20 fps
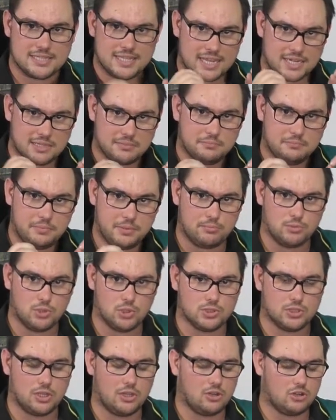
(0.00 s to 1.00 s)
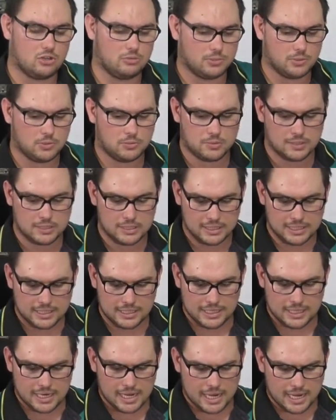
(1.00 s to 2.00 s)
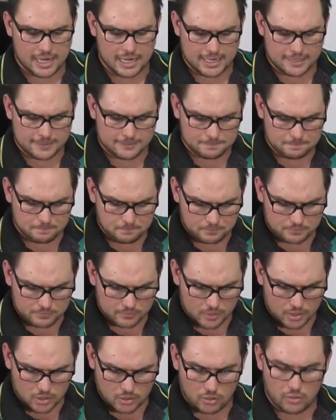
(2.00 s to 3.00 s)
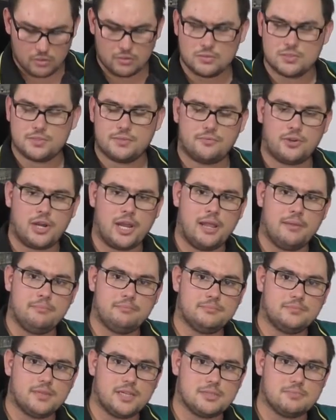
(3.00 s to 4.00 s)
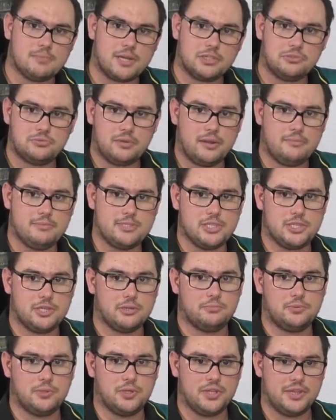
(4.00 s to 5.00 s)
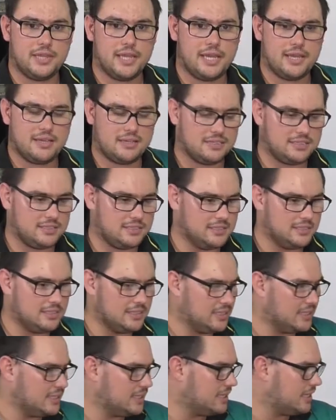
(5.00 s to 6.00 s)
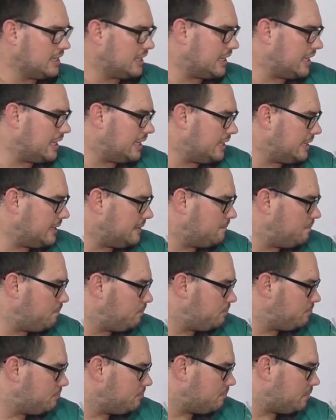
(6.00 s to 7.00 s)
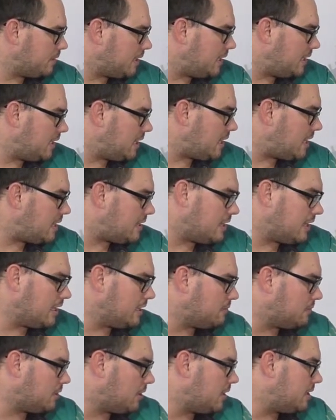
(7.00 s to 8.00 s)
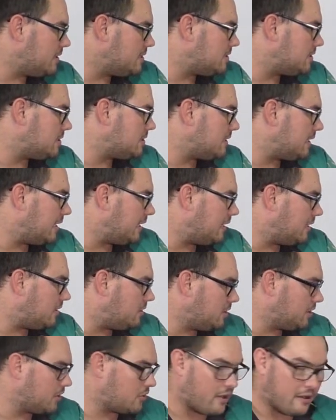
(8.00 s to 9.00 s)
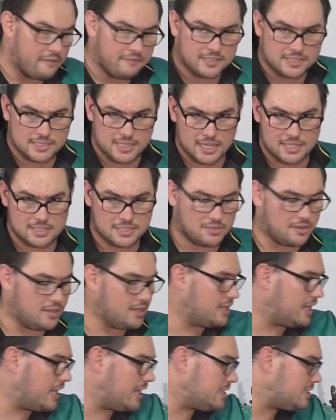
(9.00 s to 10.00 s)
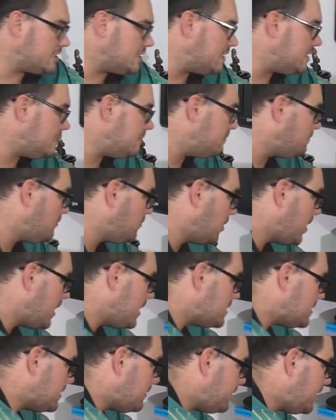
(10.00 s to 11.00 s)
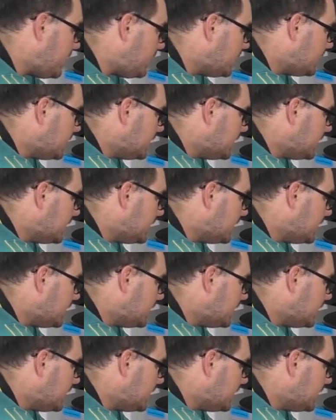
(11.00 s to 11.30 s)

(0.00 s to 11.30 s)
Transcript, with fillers: that bit more tolerable. Um, oodles of RAM, as much RAM as you can put in there. Um, but yeah, otherwise, uh, on the graphics card side, the HD 4870,